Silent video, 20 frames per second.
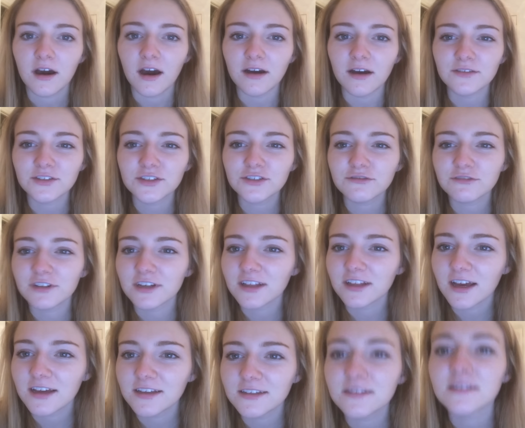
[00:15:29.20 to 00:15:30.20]
I've just
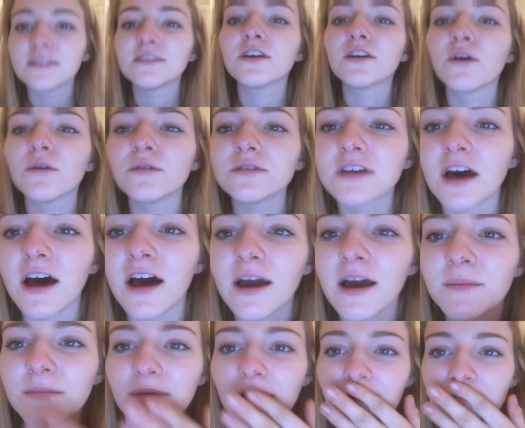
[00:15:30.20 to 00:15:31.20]
realised this whole
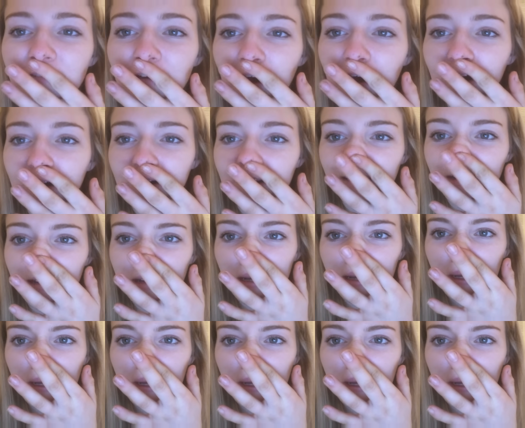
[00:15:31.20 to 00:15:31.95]
time I've had